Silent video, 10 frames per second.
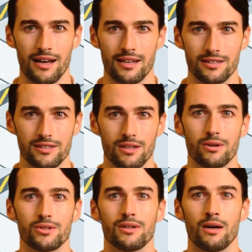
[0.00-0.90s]
S S L
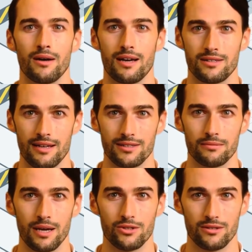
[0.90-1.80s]
T L S
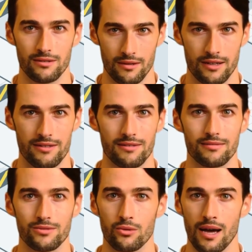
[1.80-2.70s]
inspection device
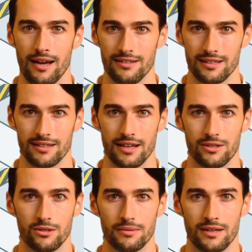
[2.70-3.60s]
to act as an
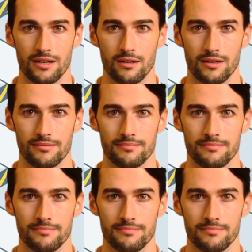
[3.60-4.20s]
intermediary.